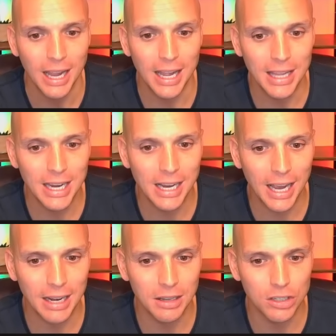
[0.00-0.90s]
and then it
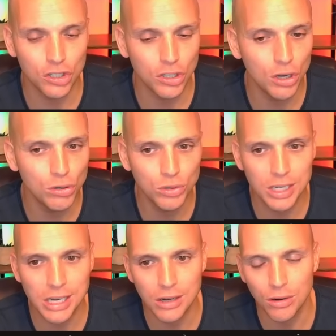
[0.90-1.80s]
kind of snows
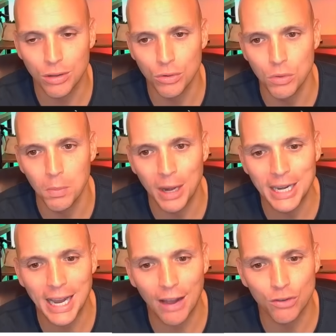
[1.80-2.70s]
here through
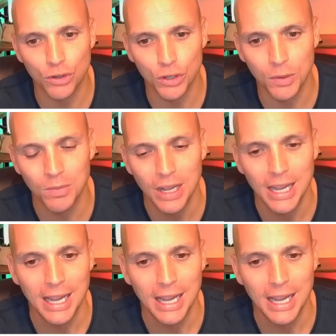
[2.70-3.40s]
Monday afternoon.